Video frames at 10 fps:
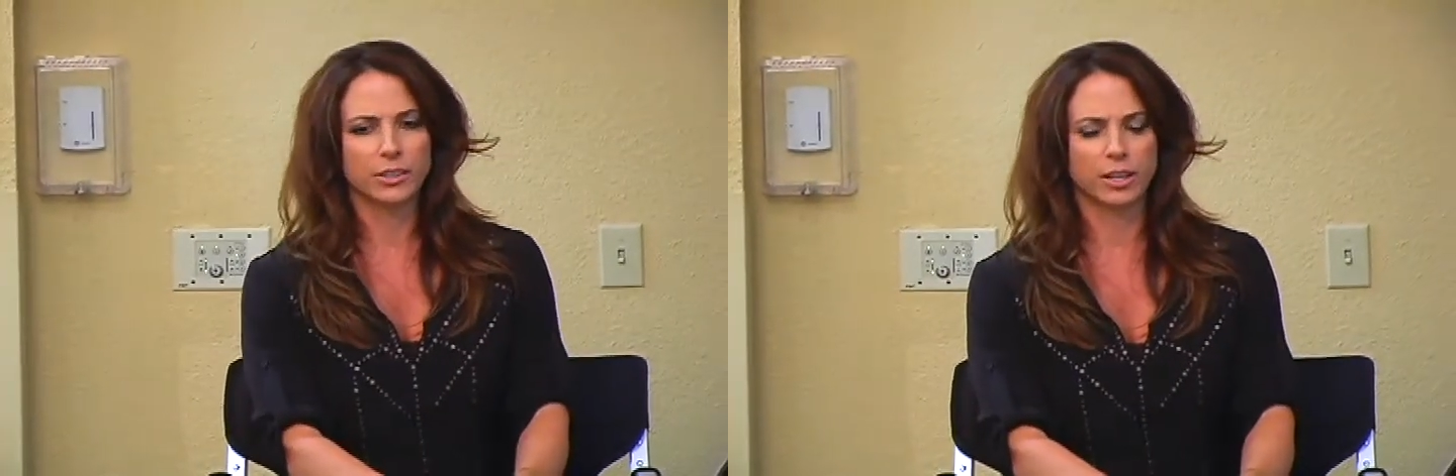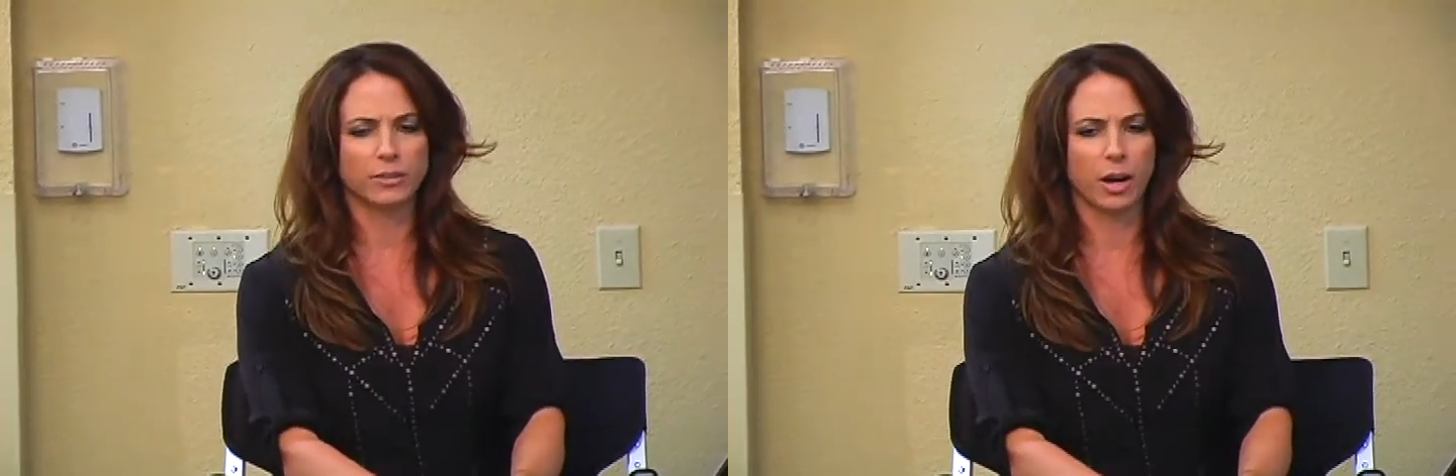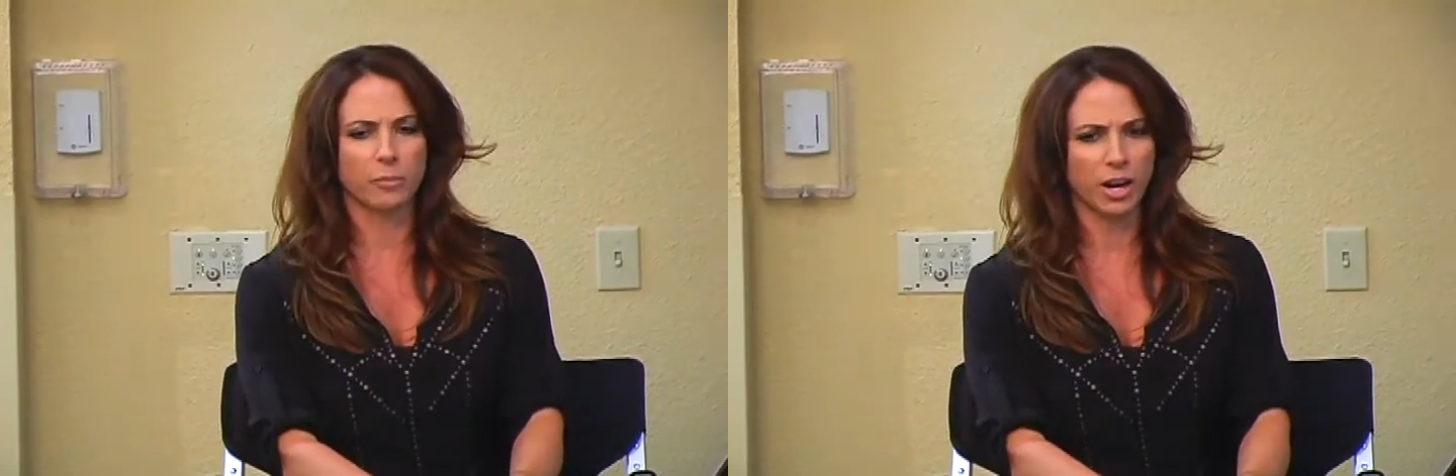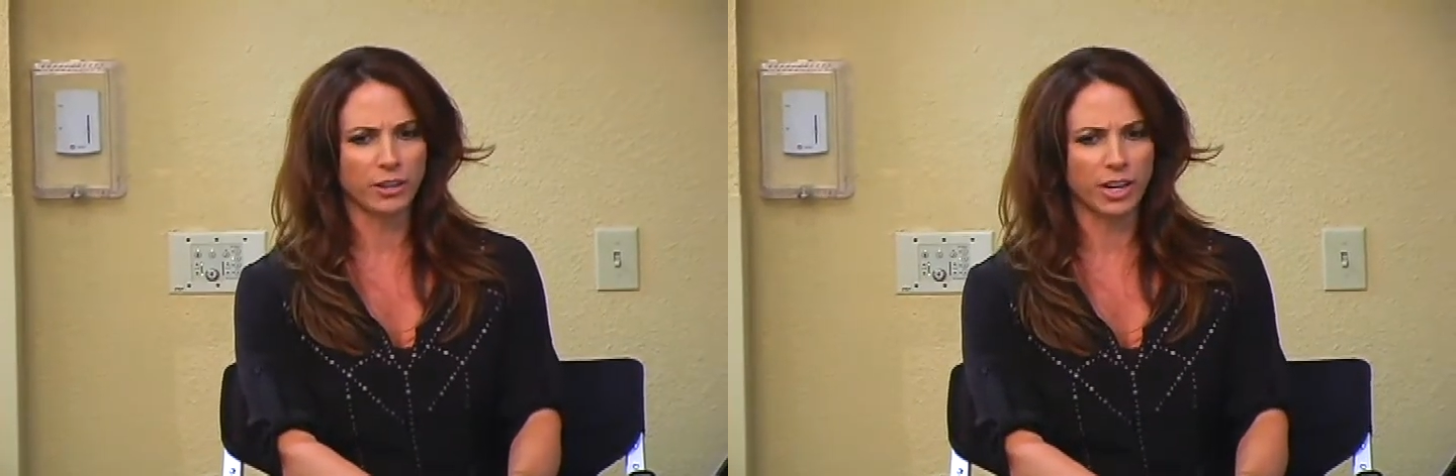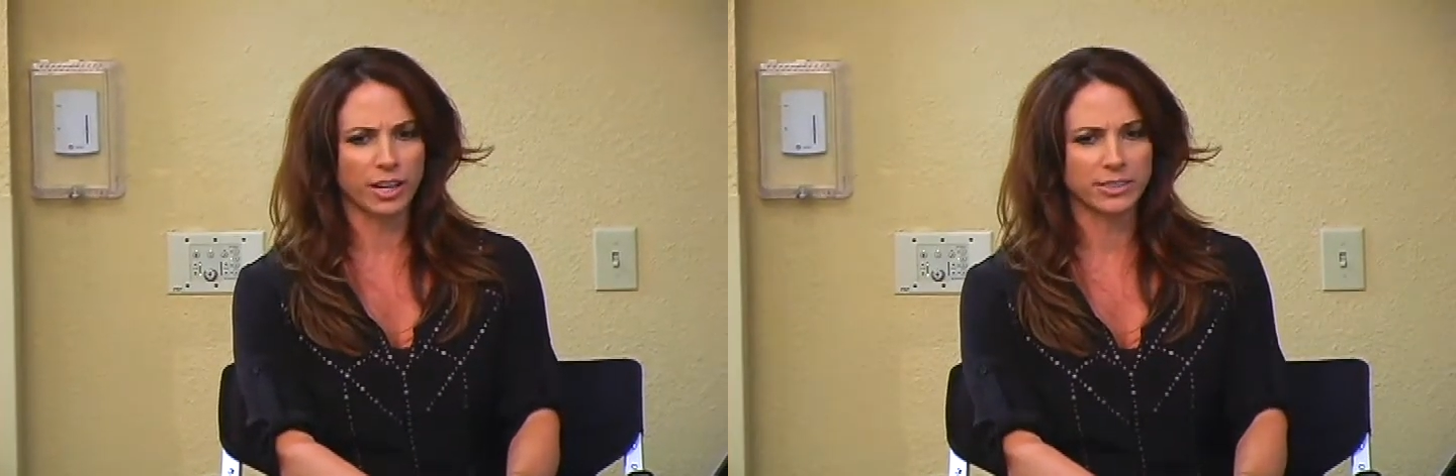They've got
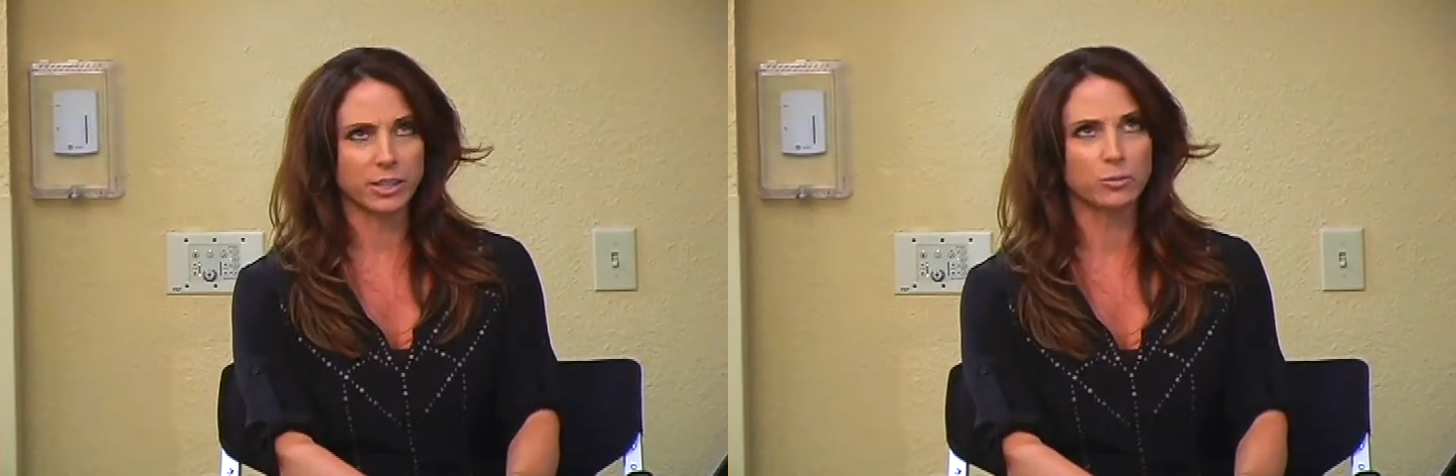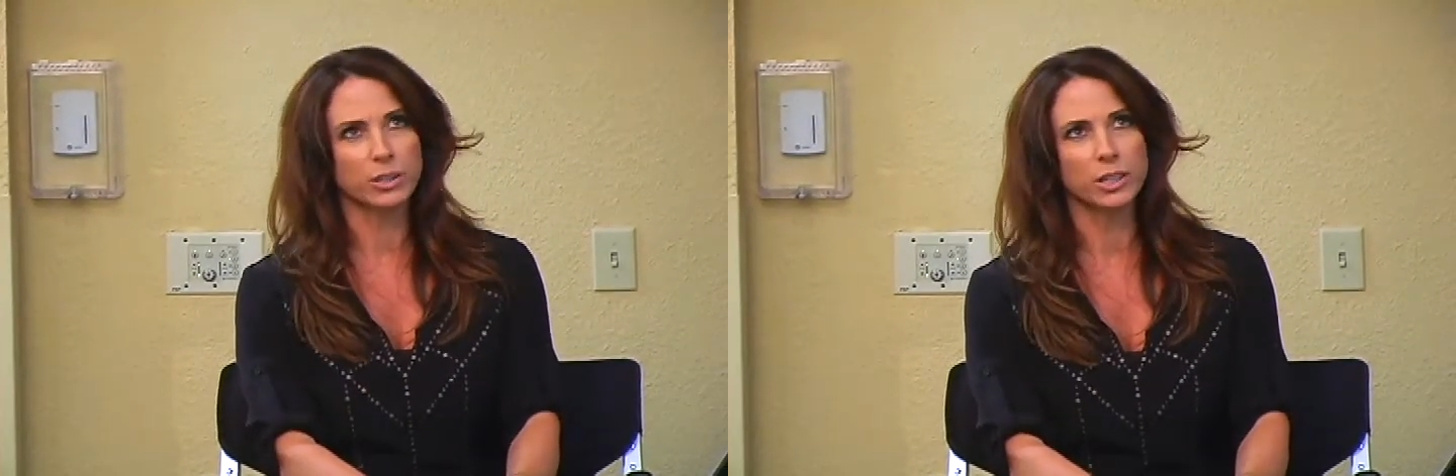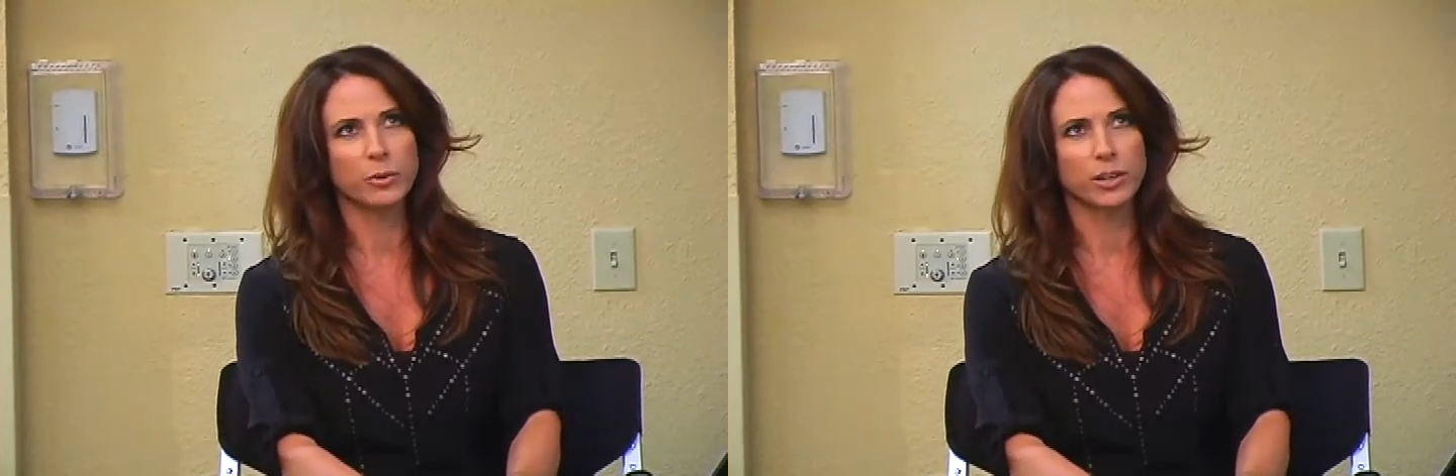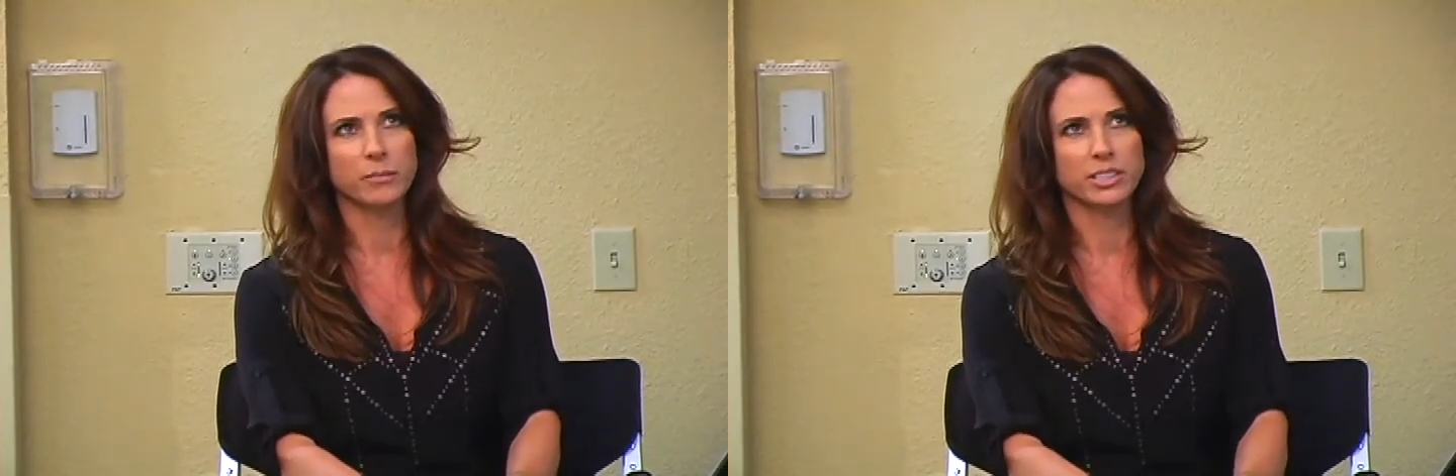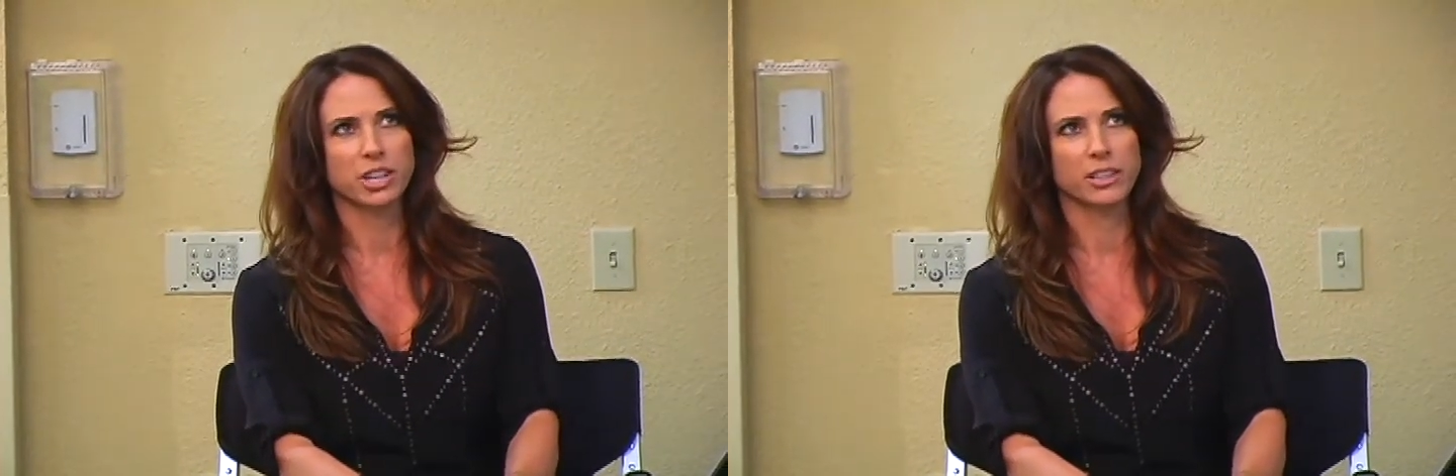brown eyes. I really
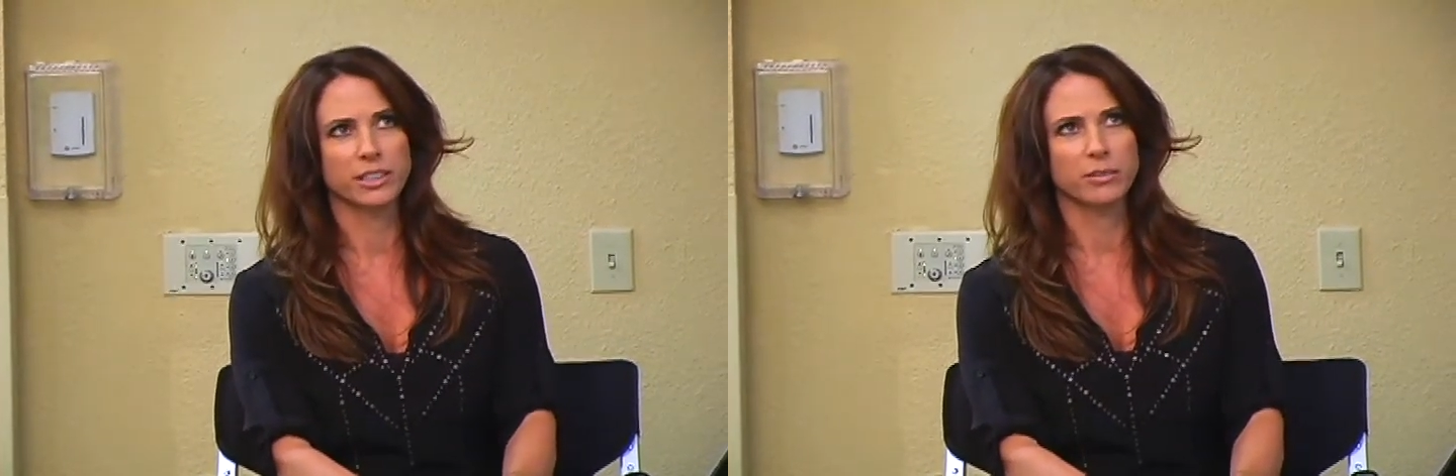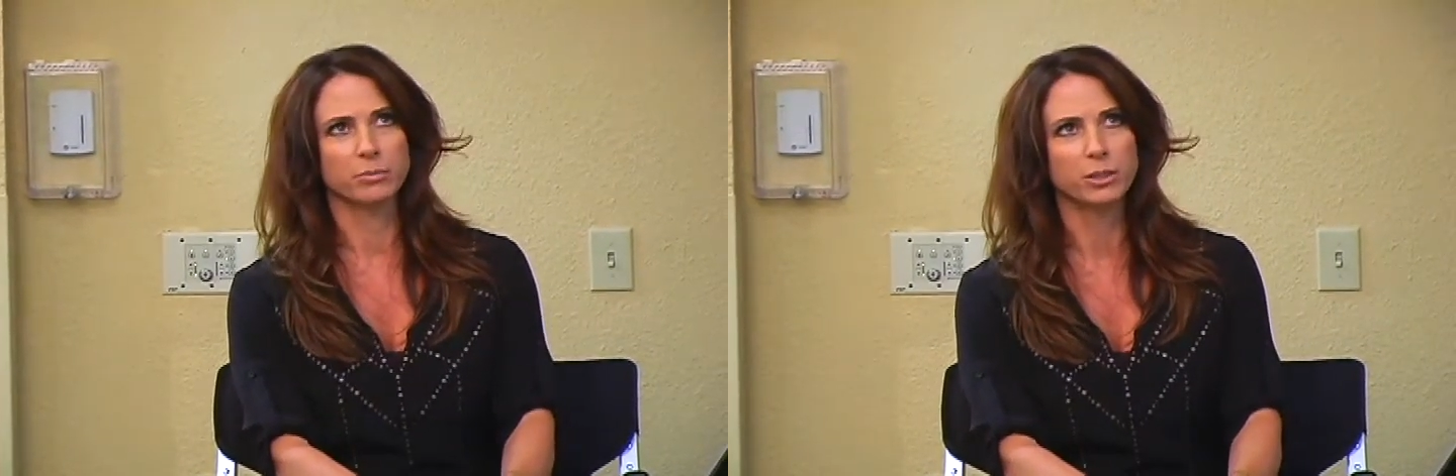wanted my child to have